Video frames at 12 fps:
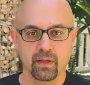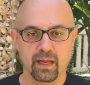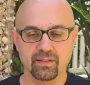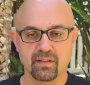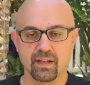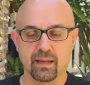
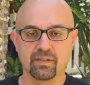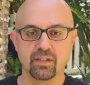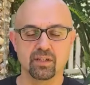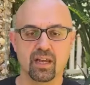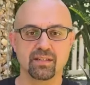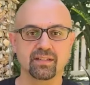As the name
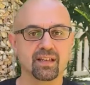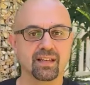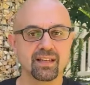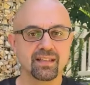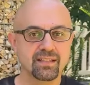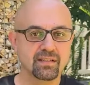suggests,
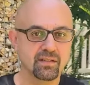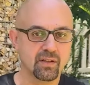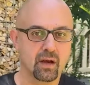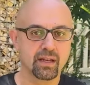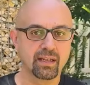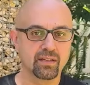it is
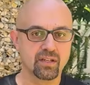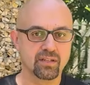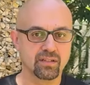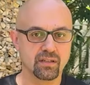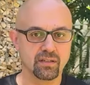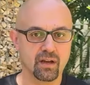9
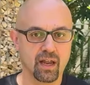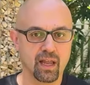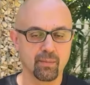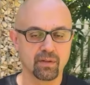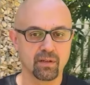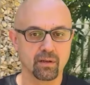inches in
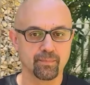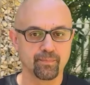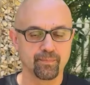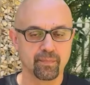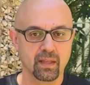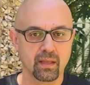diameter.
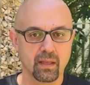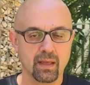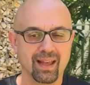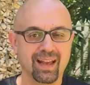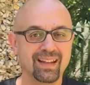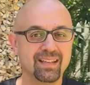
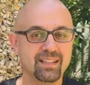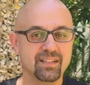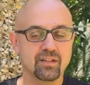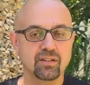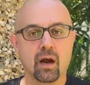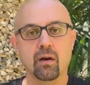And it is
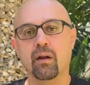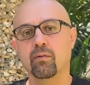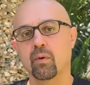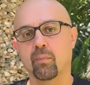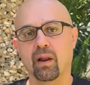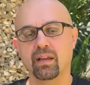a direct
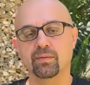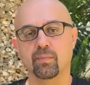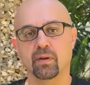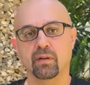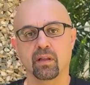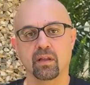
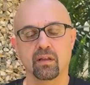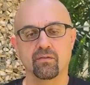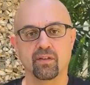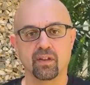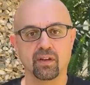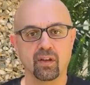replacement
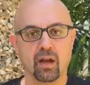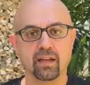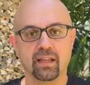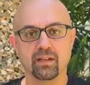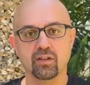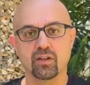for the
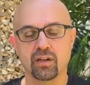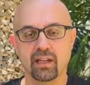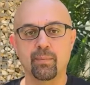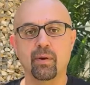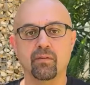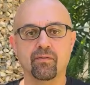9-inch
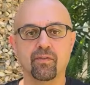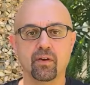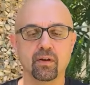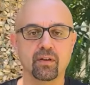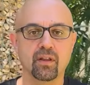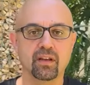Lippert
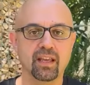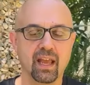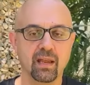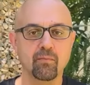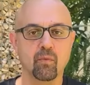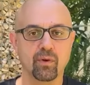foot that
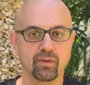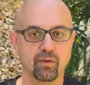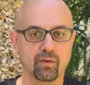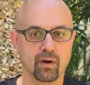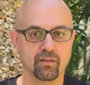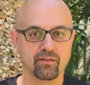came with
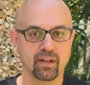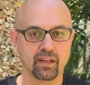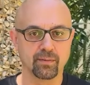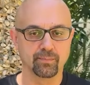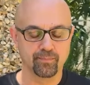your RV.